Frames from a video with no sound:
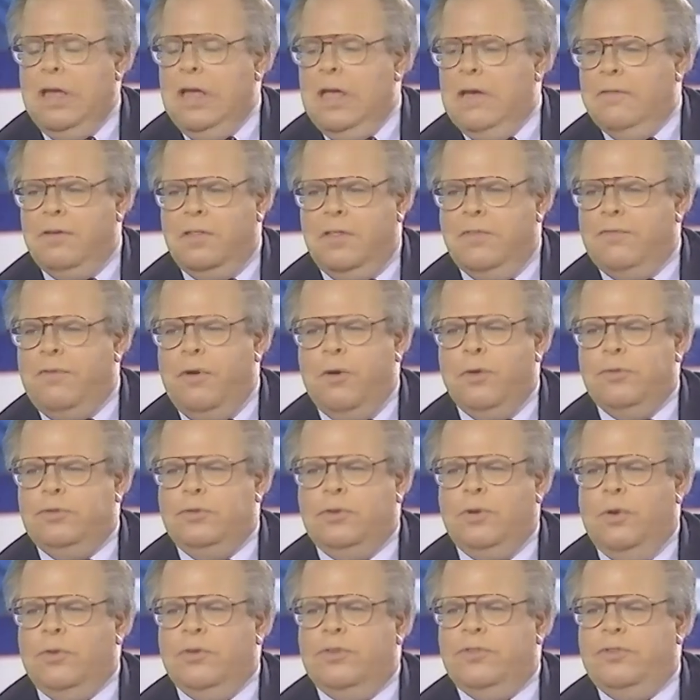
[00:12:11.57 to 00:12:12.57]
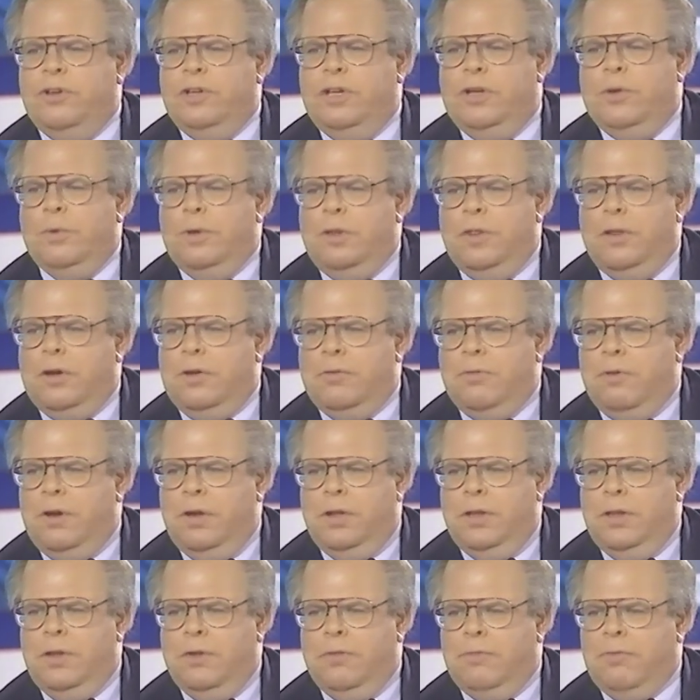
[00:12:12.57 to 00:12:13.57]
for the folks who don't see you in
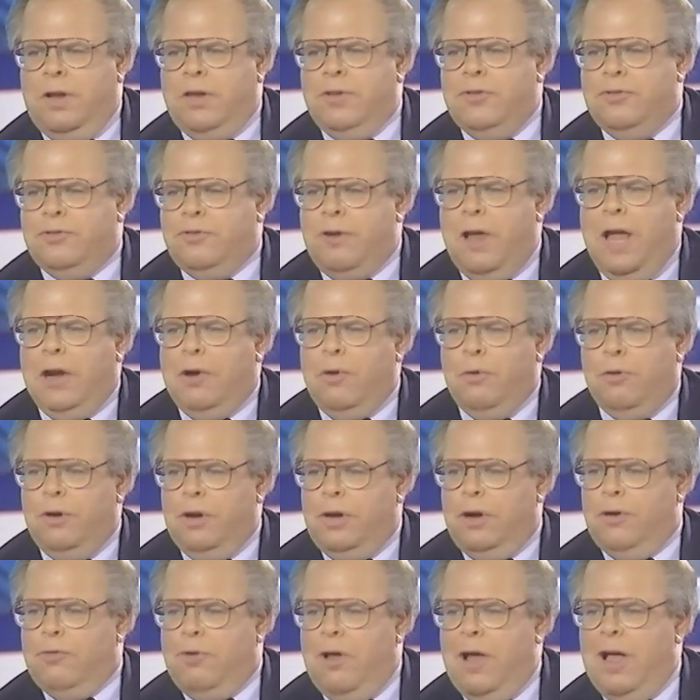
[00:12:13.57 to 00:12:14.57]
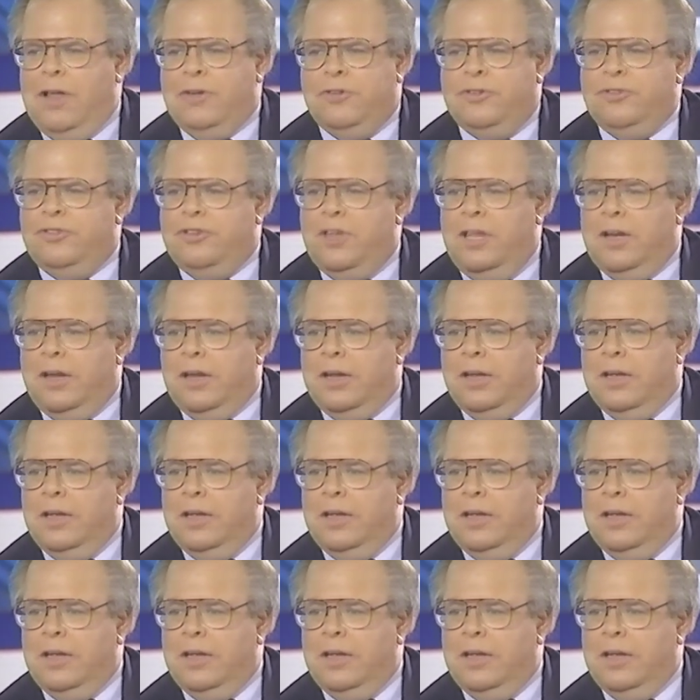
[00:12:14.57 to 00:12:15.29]
the racetrack or a garage setting?